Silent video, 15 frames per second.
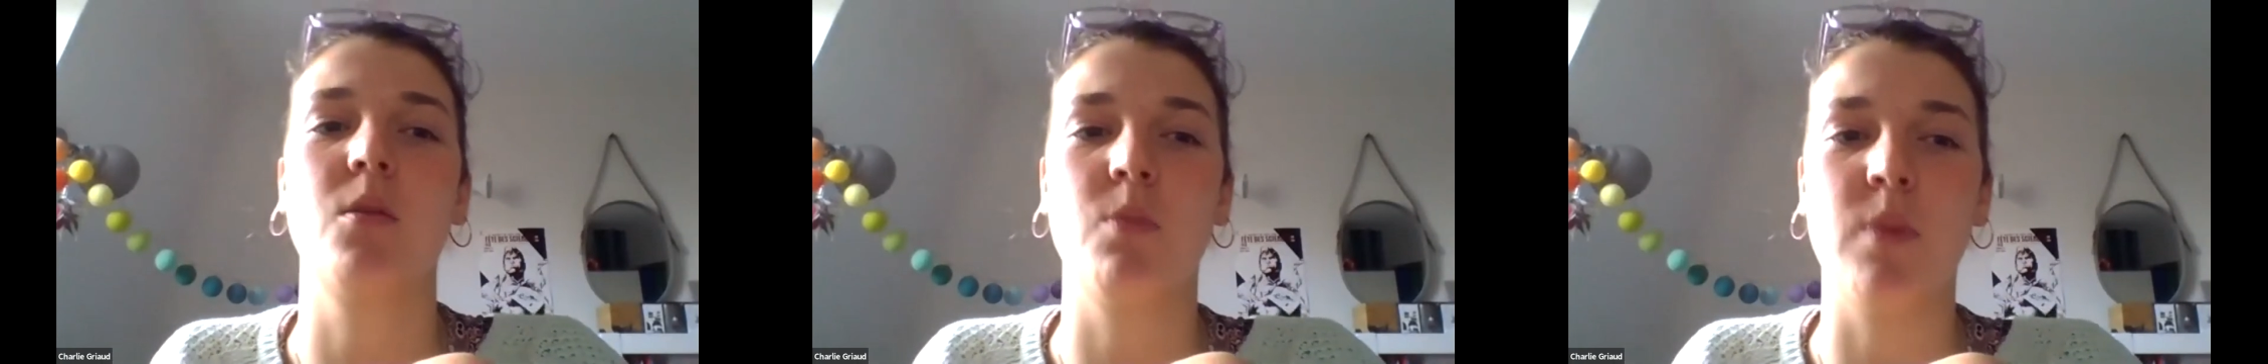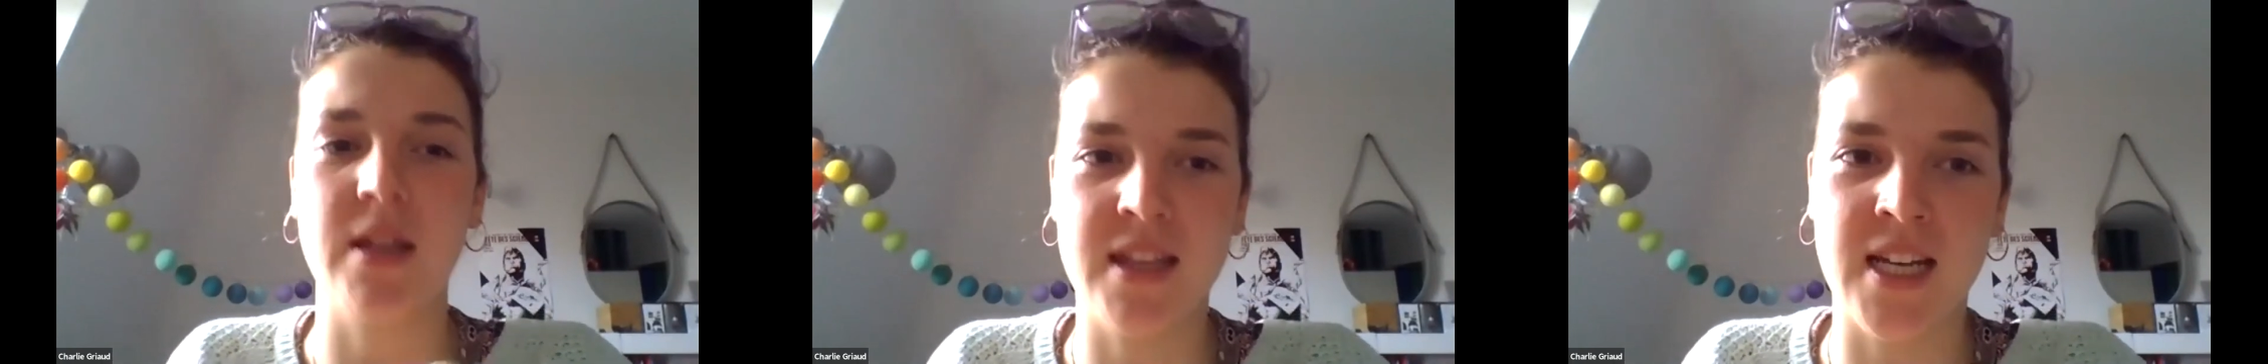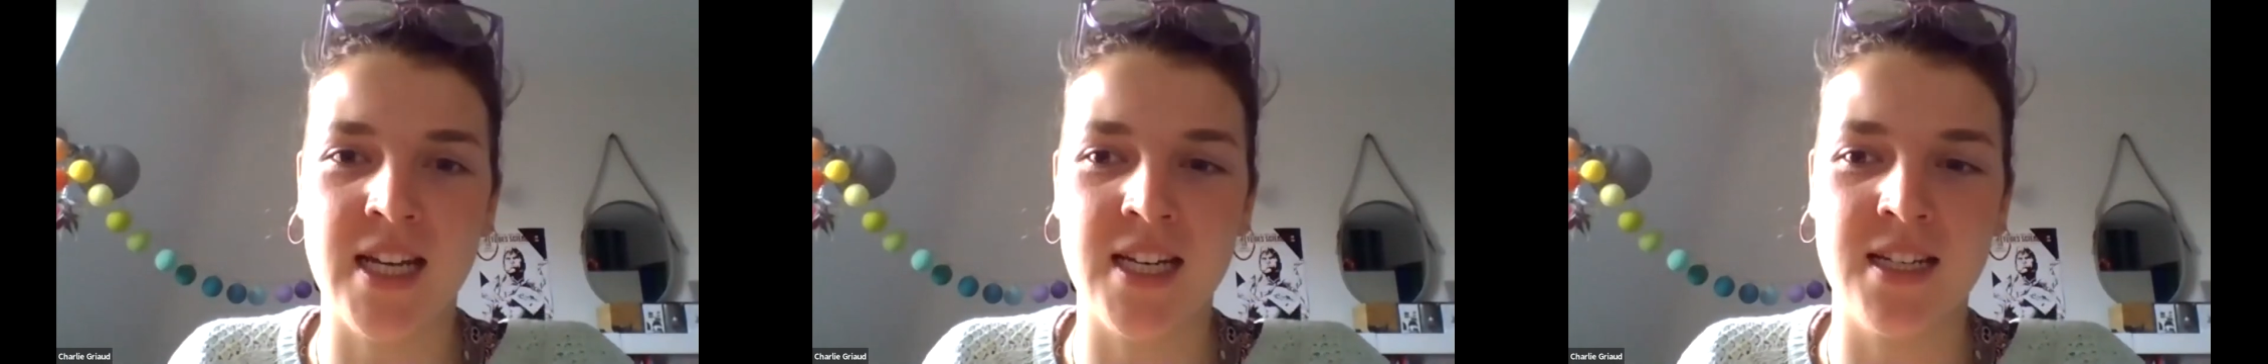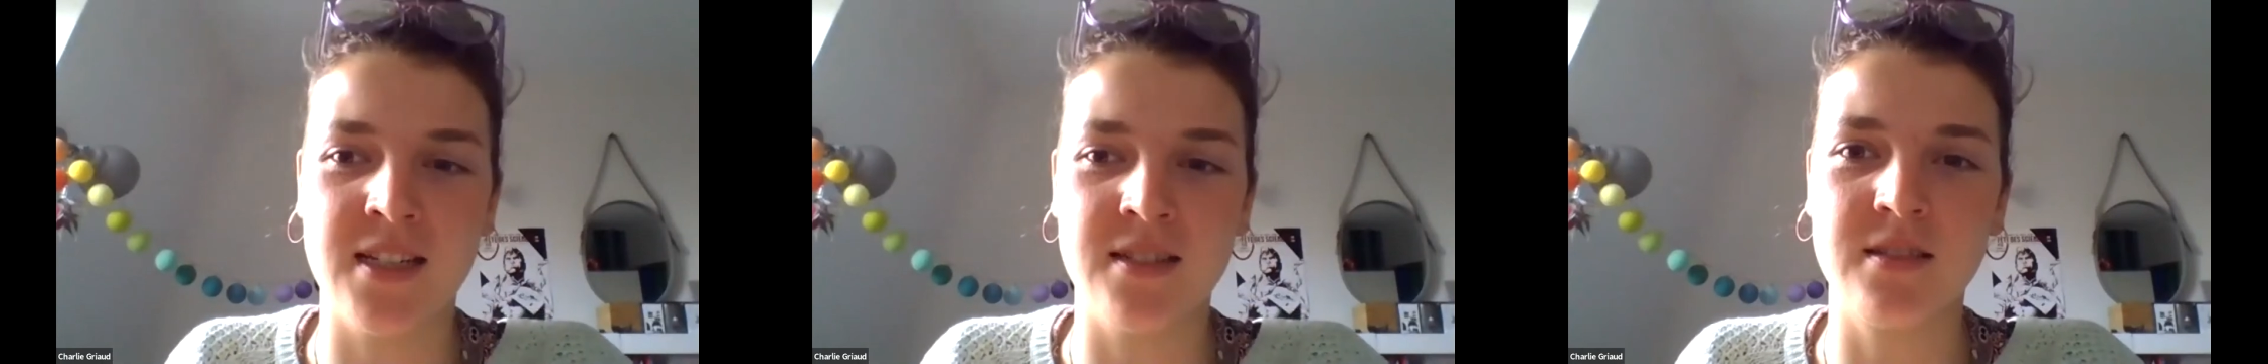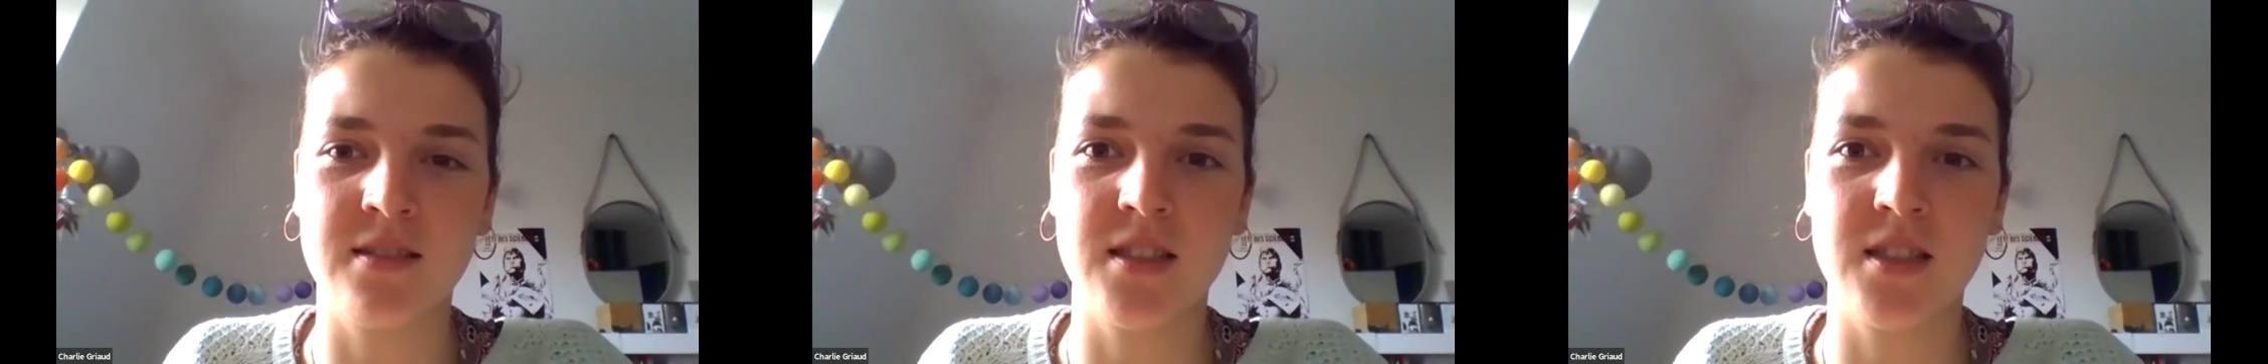
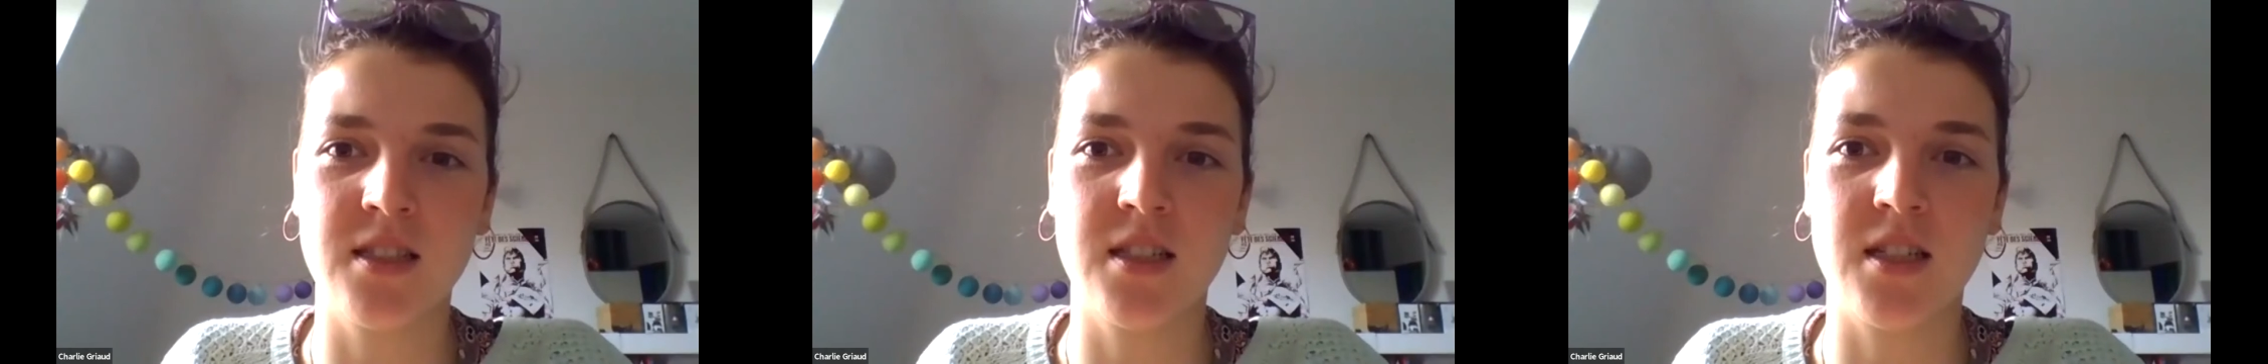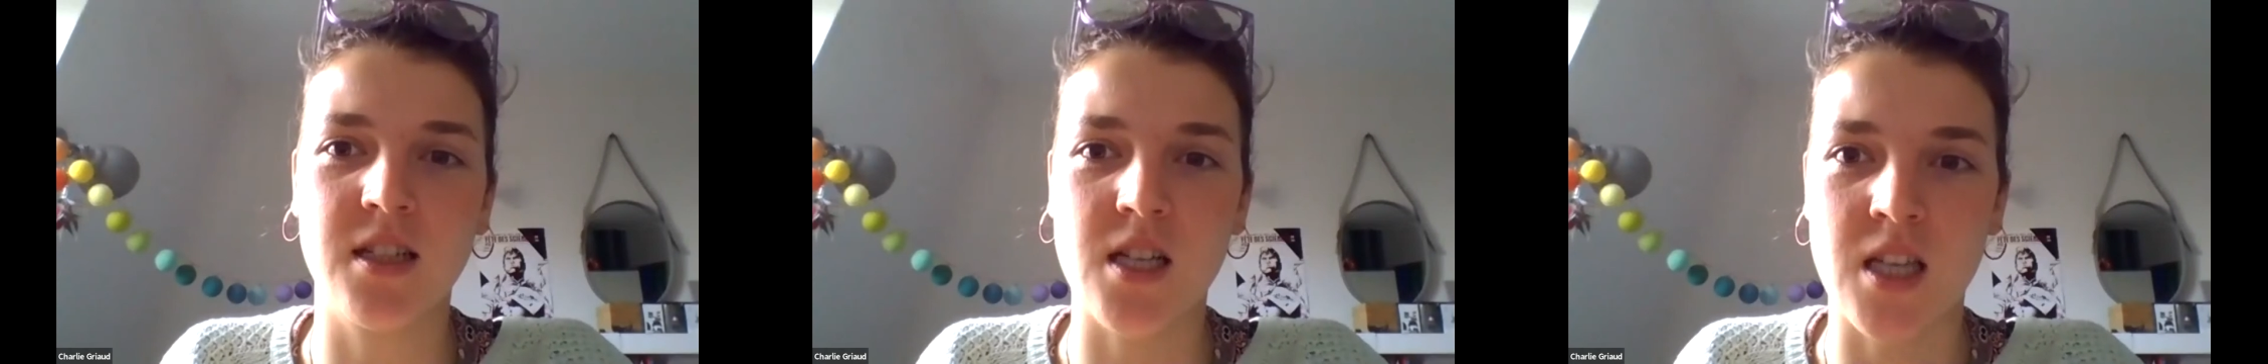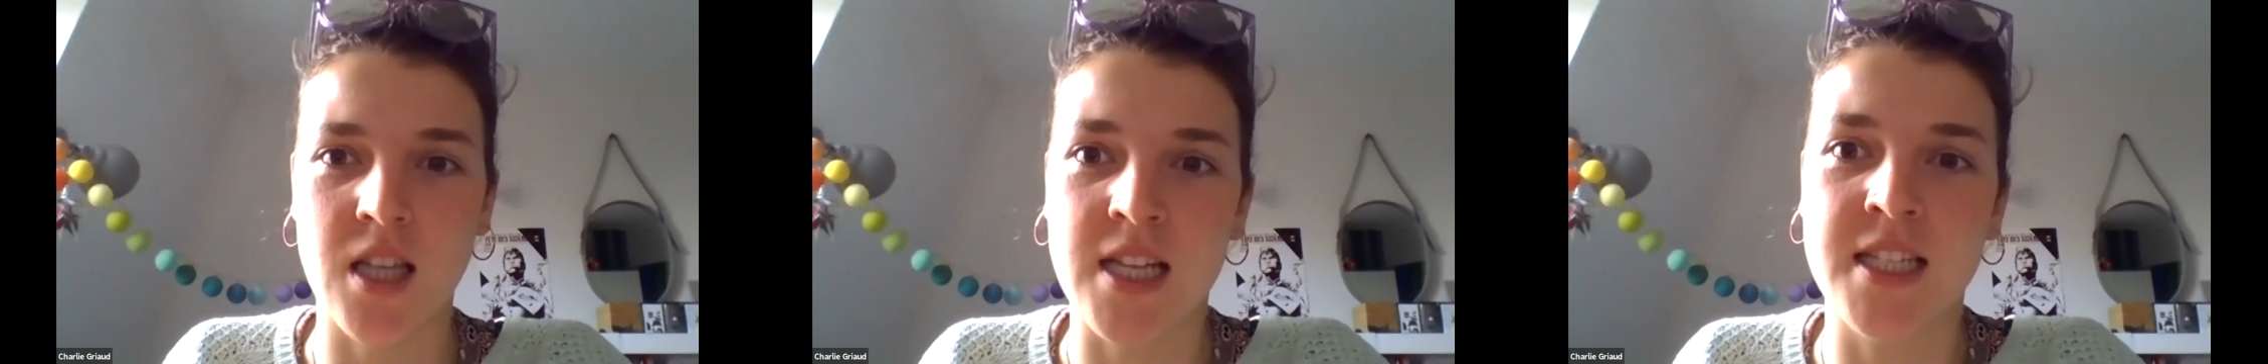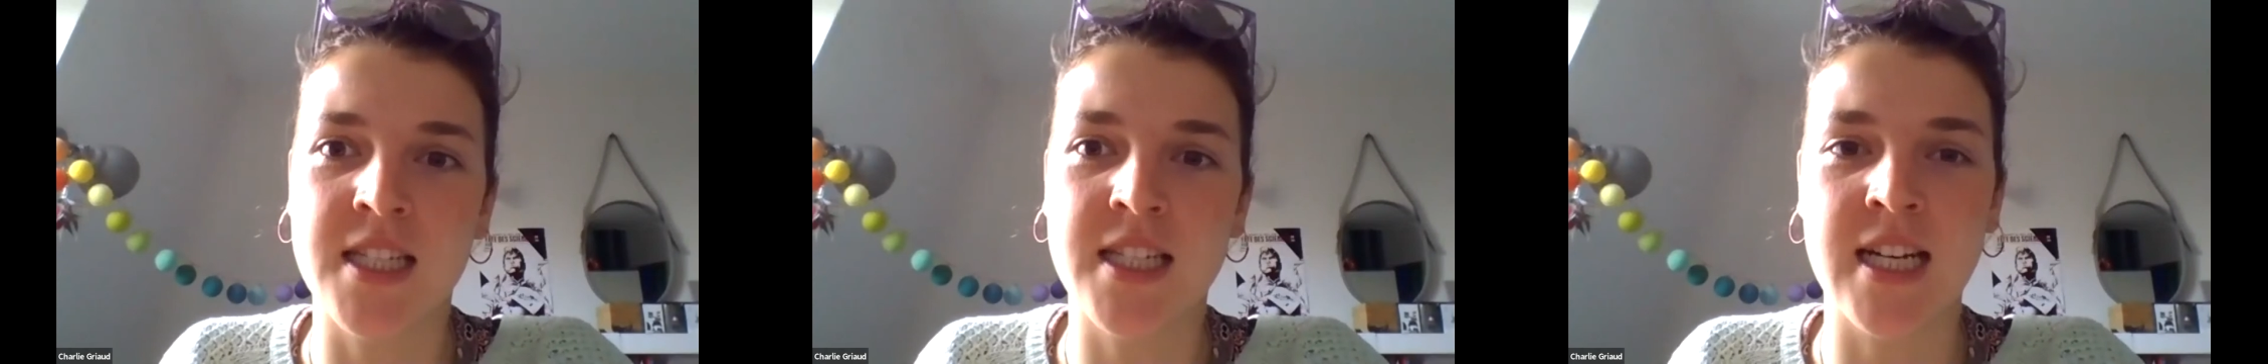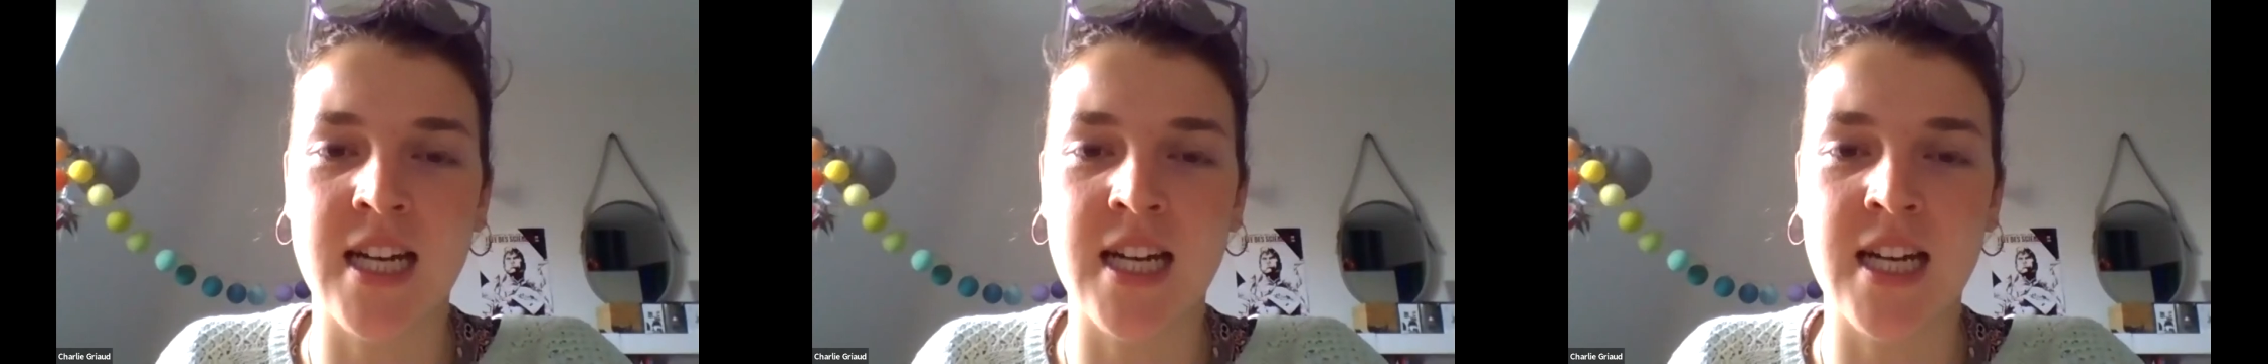within London.